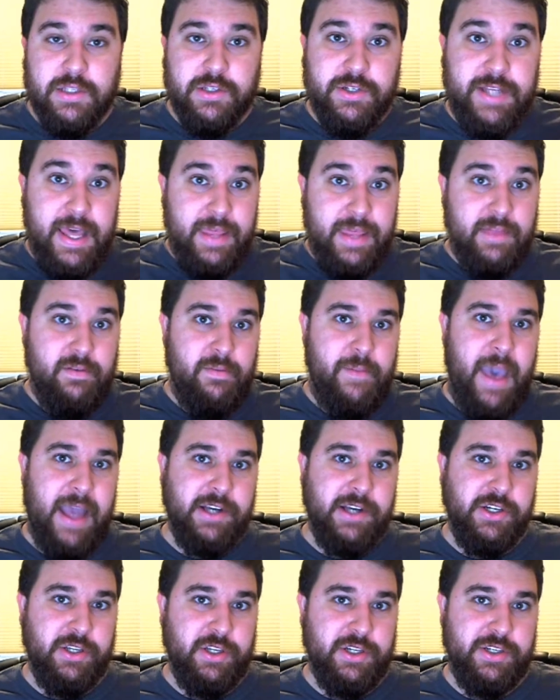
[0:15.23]
Death of a
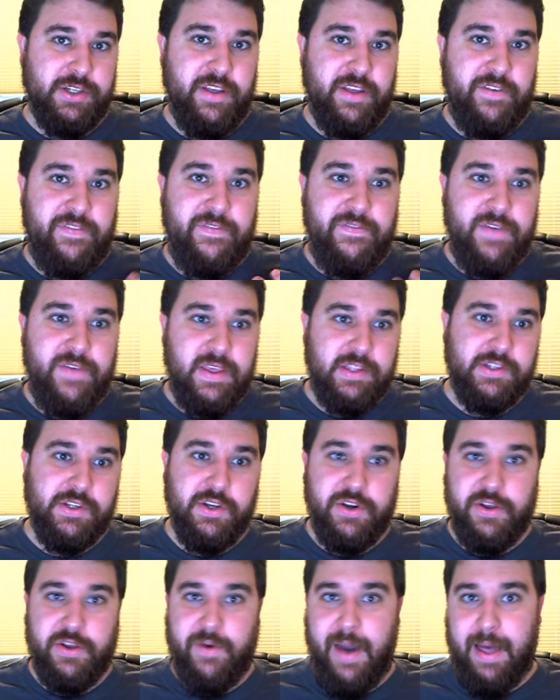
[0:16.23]
Bachelor is the fifth
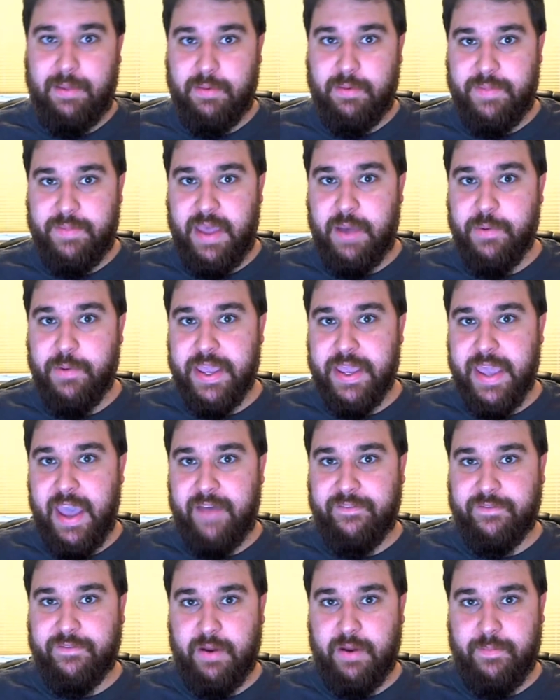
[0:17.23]
studio album that we
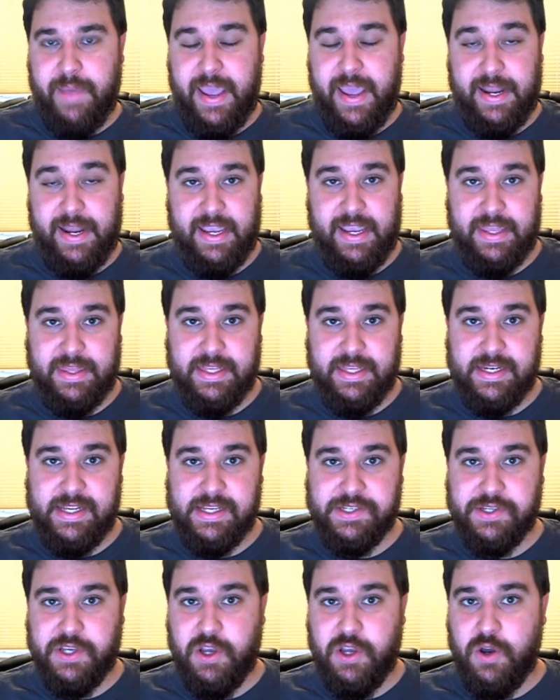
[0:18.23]
get from Panic at the
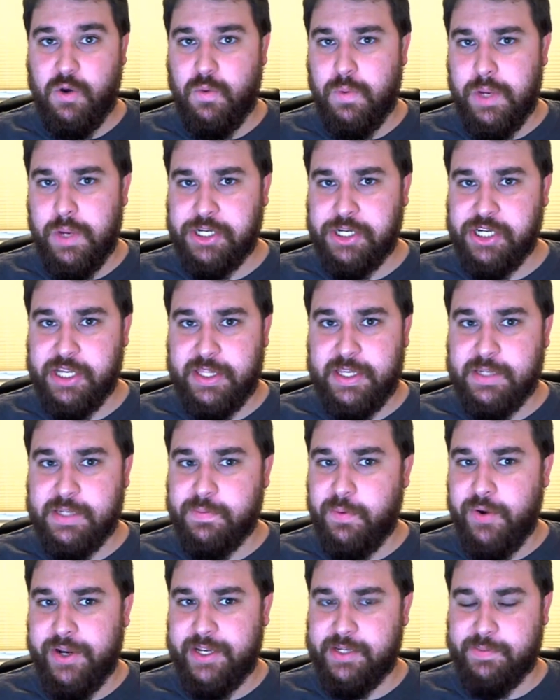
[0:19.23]
Disco, which at this
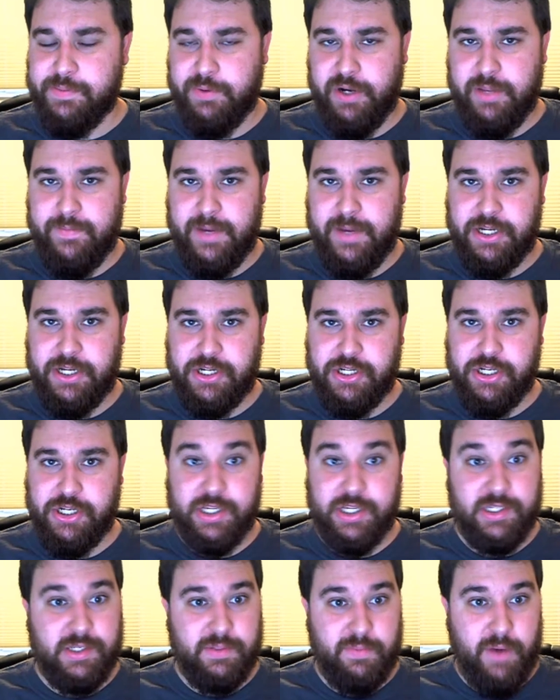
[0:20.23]
point is pretty much
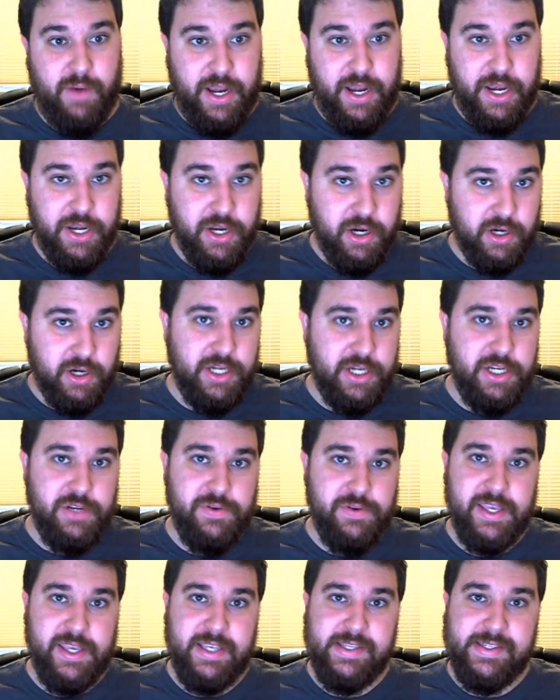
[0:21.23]
just Brendan Urie
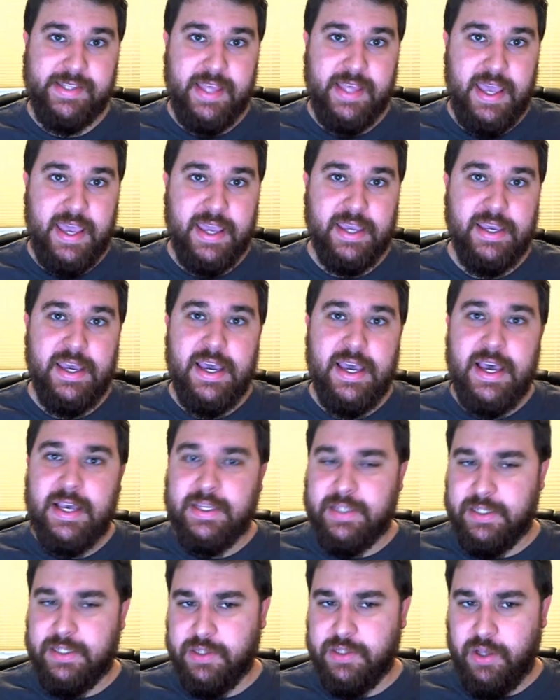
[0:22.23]
doing his thing,
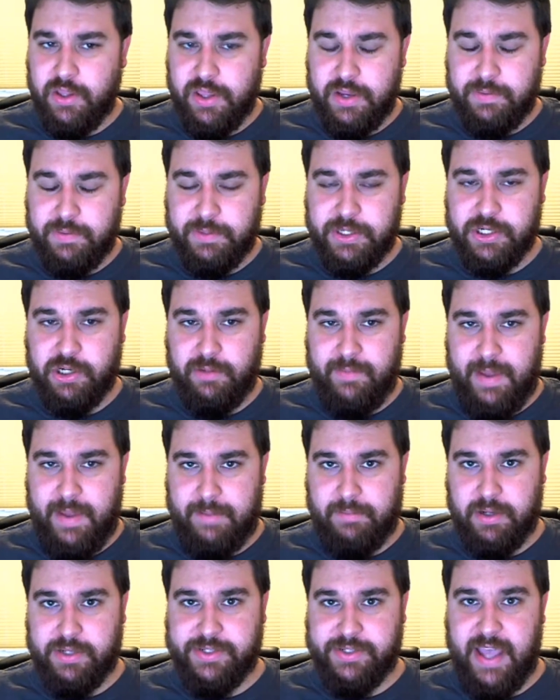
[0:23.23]
since all the original
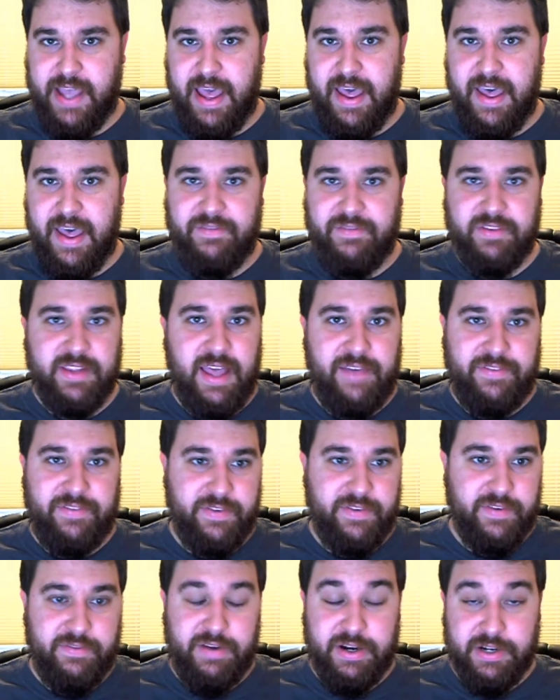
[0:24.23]
members have left
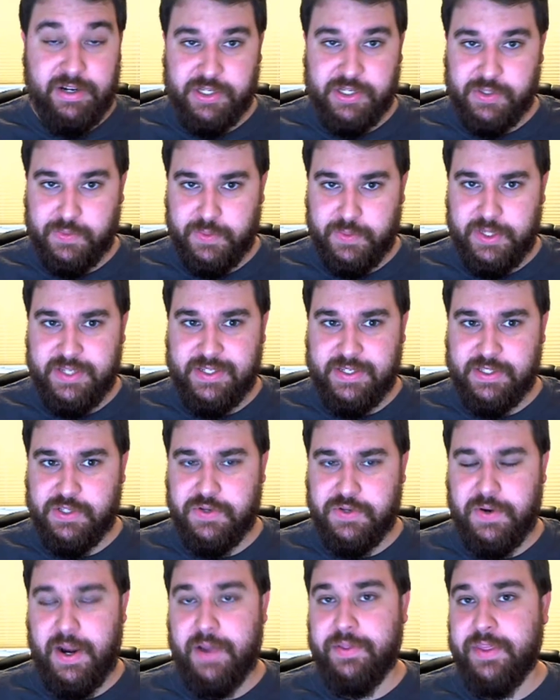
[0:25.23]
for various reasons
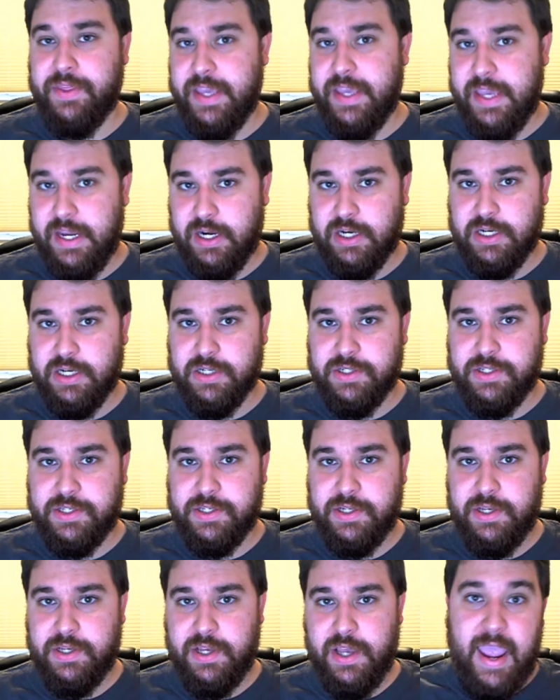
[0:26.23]
throughout the
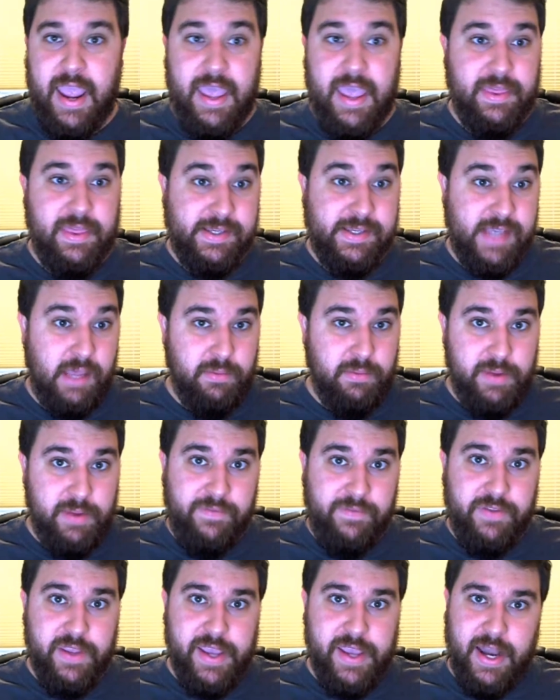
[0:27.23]
years. And this album
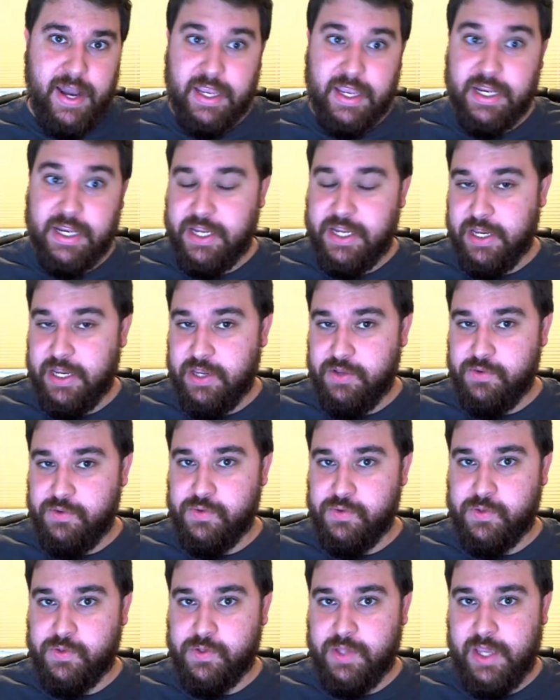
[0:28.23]
definitely kind of
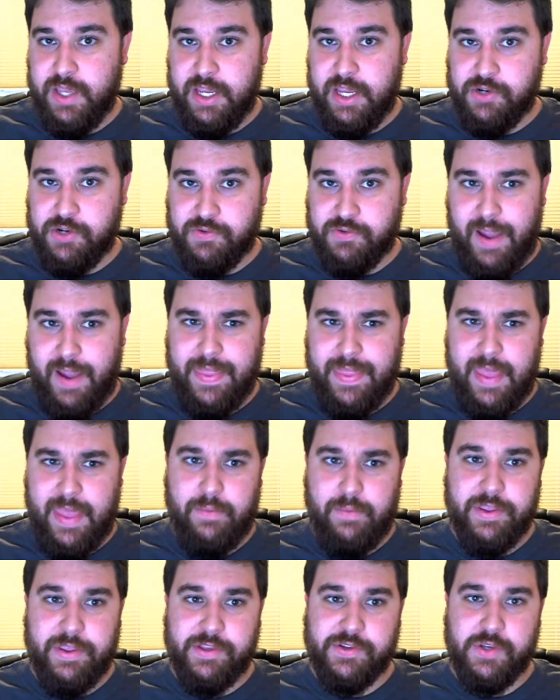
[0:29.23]
continues the trend
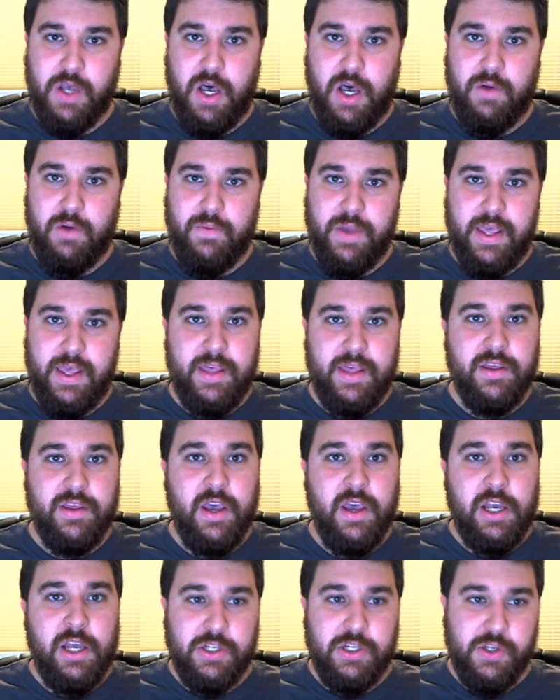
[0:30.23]
that we saw with
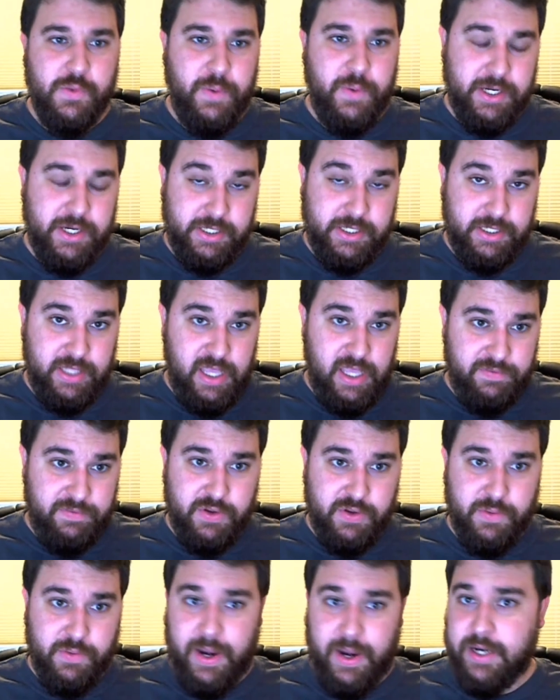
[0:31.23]
Too Weird to Live,
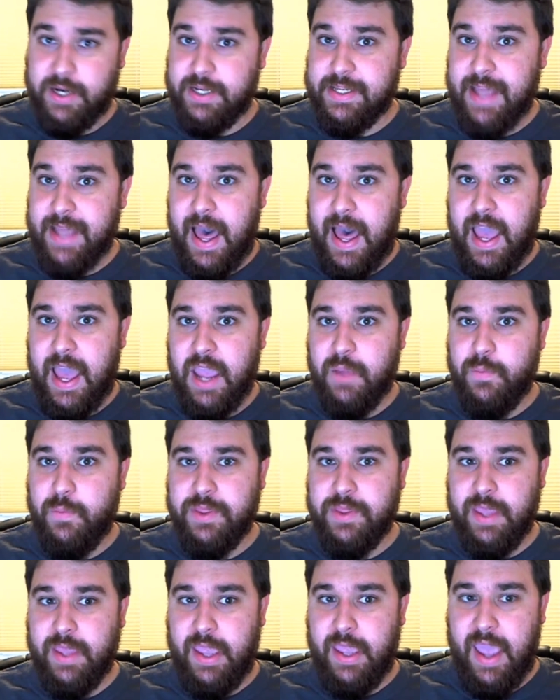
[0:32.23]
Too Rare to Die,
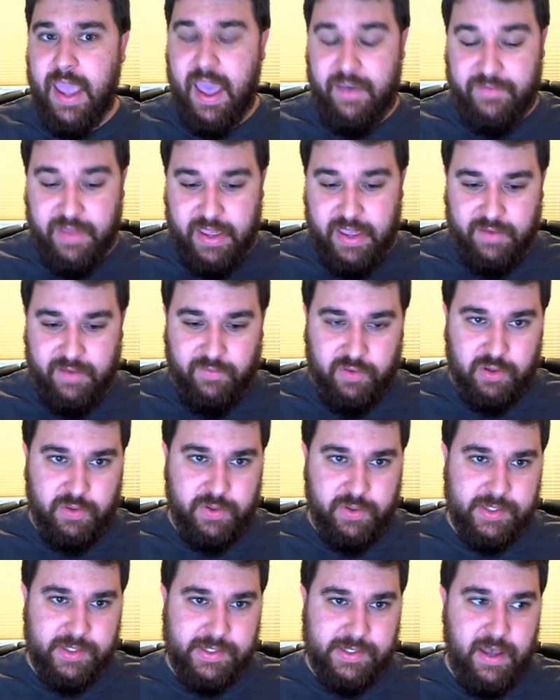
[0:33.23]
with the heavy
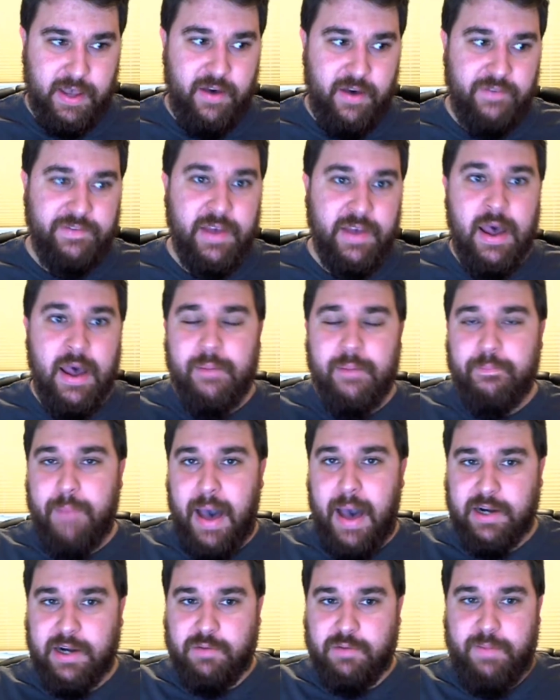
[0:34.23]
influence of
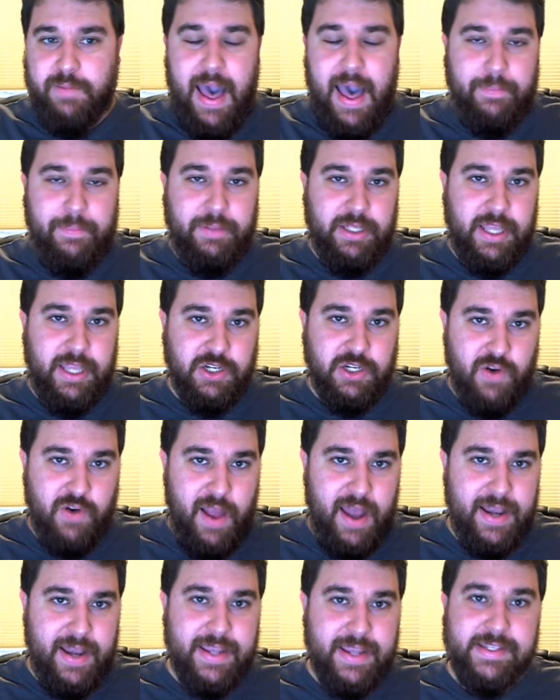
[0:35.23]
modern pop
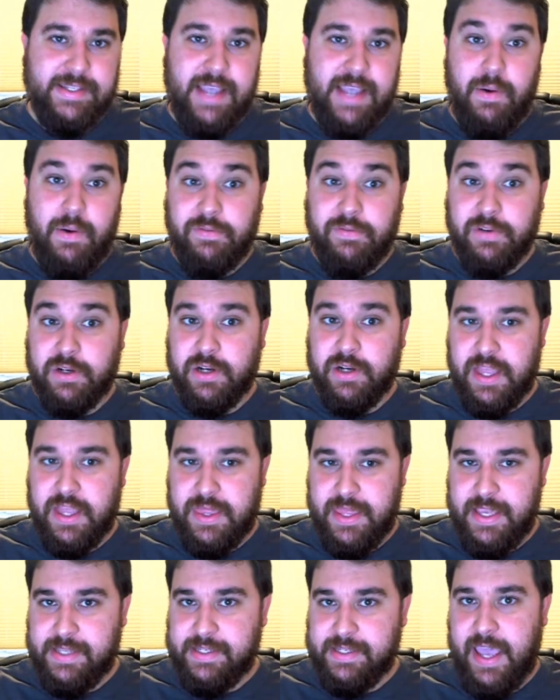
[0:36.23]
electronics. However,
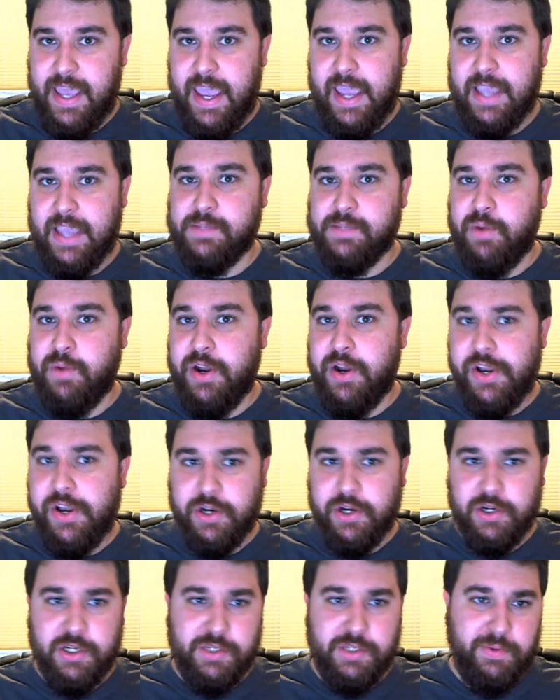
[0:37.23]
in this case, Brendan
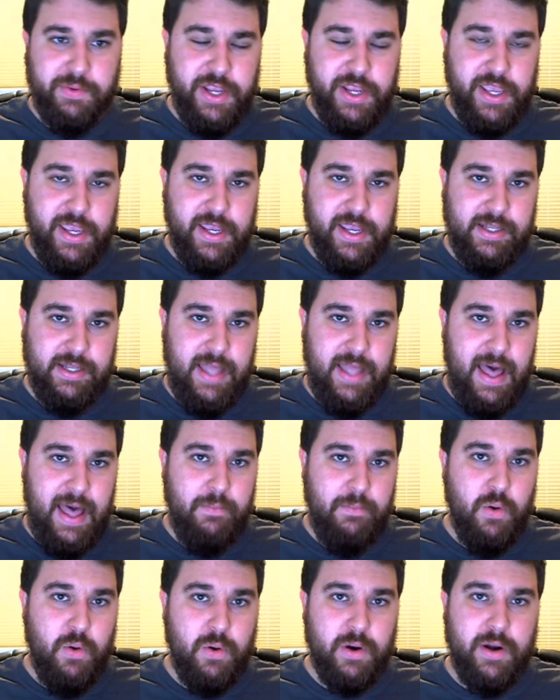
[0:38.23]
Urie's bringing in a
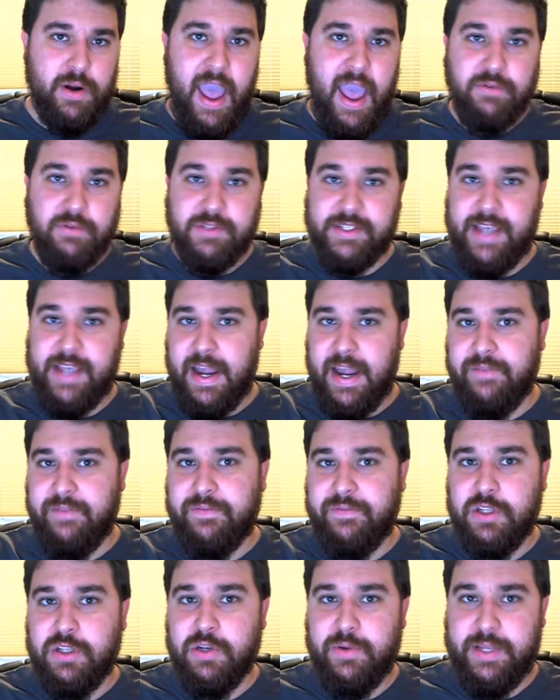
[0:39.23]
lot more outside
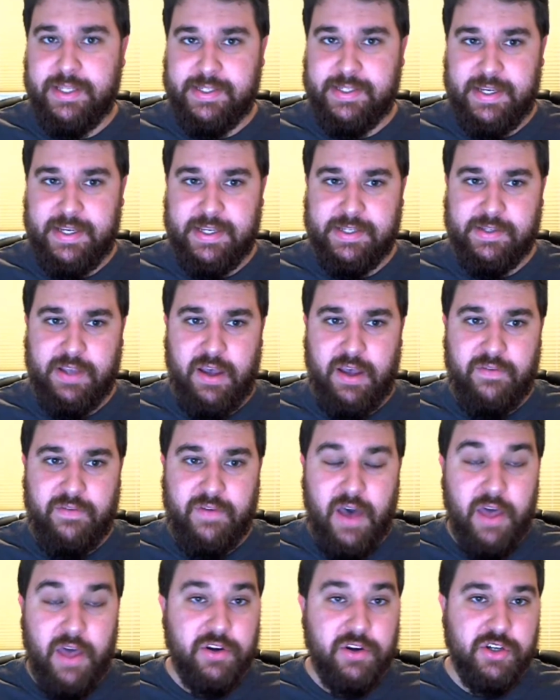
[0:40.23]
influences
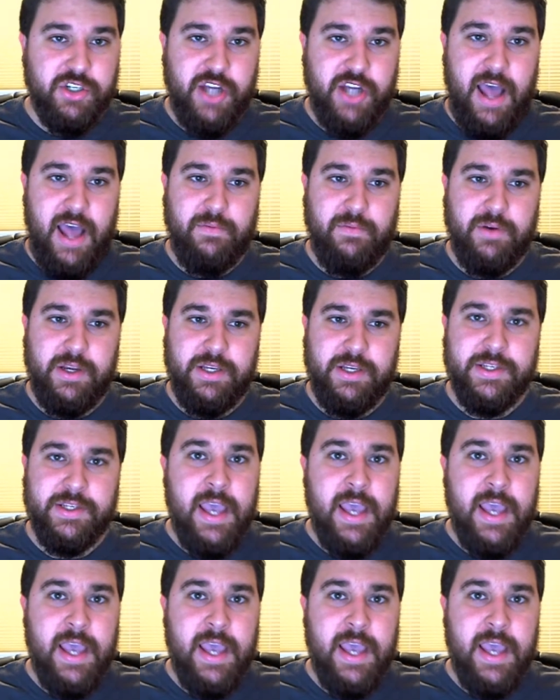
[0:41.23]
of other genres,